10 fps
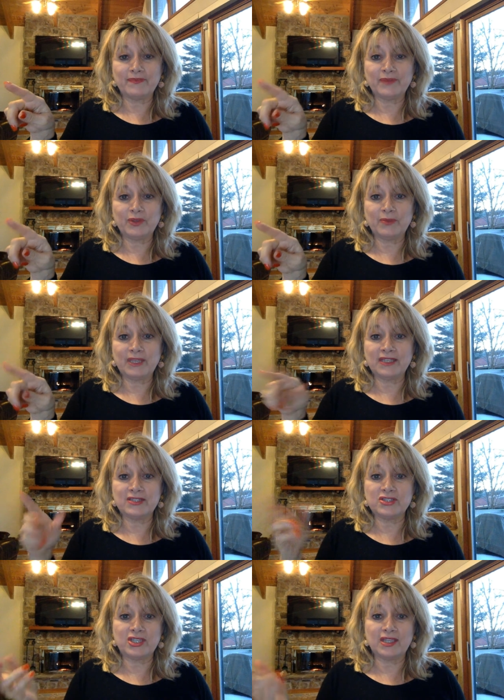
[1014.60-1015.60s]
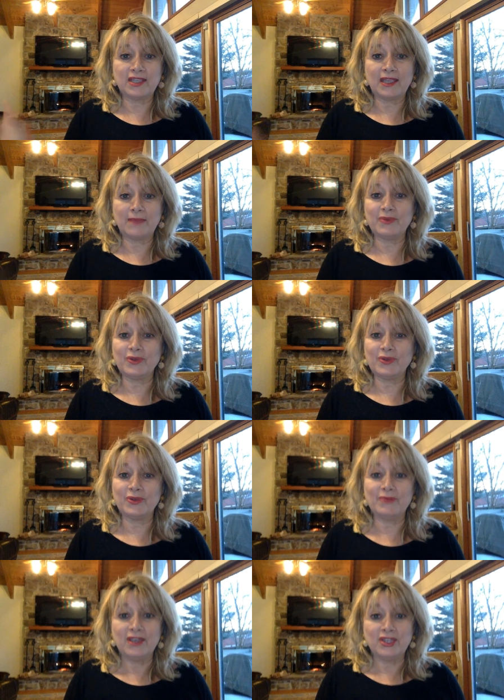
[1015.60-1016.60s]
PNG, and
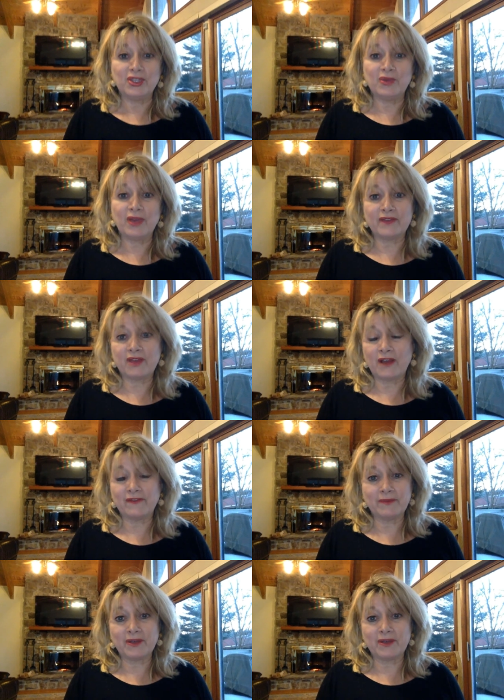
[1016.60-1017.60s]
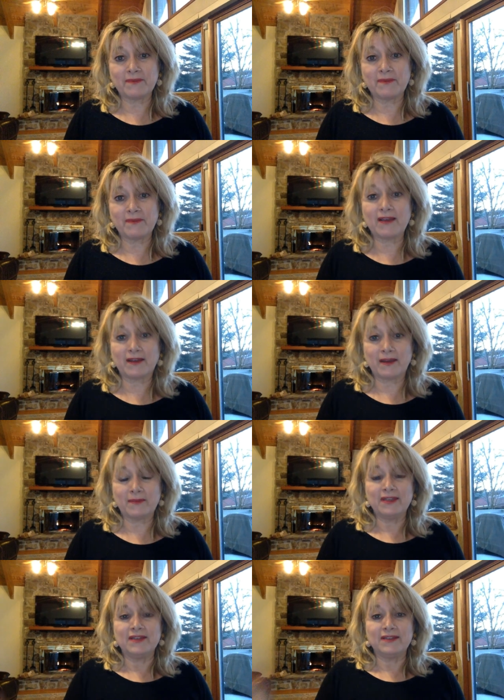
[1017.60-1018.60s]
boom, you have a coffee mug mock-up.
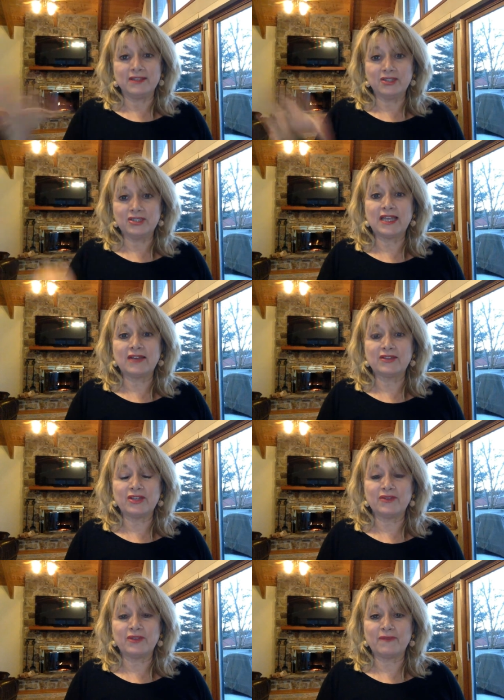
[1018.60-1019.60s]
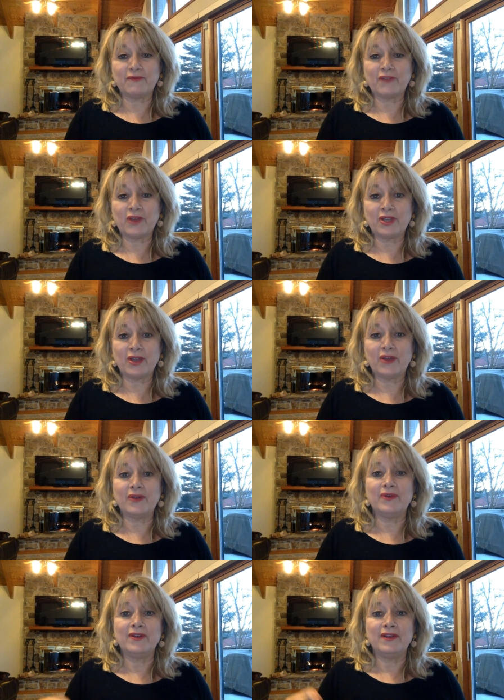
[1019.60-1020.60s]
Then you download the
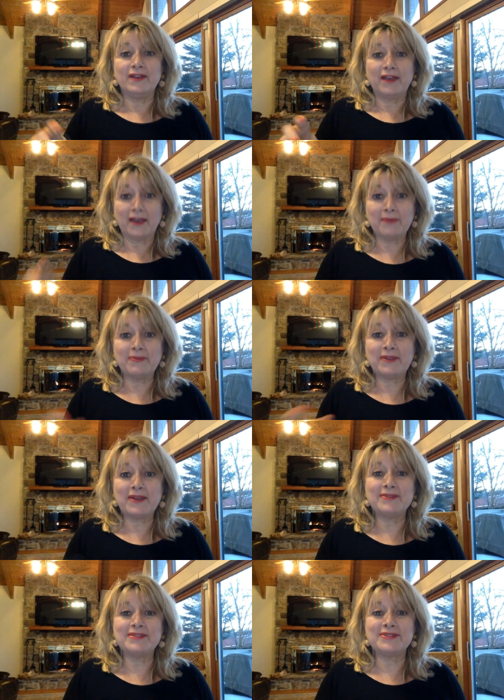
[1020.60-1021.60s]
photo, upload.